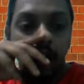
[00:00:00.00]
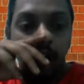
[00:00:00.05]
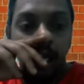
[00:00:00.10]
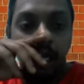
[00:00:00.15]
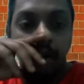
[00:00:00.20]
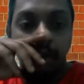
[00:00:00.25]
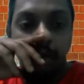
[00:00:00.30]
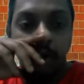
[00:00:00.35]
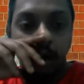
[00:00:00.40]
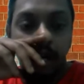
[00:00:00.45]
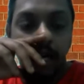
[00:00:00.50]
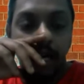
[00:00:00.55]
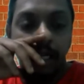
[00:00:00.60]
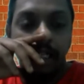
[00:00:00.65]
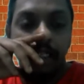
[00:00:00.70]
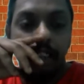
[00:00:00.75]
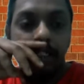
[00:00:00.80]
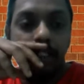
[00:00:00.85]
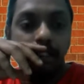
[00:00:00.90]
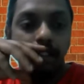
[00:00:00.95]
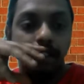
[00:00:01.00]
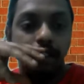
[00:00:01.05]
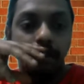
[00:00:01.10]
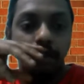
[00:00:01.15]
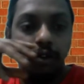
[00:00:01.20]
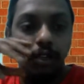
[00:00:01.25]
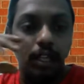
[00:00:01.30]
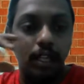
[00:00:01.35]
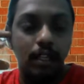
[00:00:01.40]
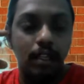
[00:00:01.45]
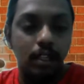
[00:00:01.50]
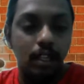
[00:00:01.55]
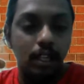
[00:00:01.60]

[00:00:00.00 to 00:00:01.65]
cryptocurrencies during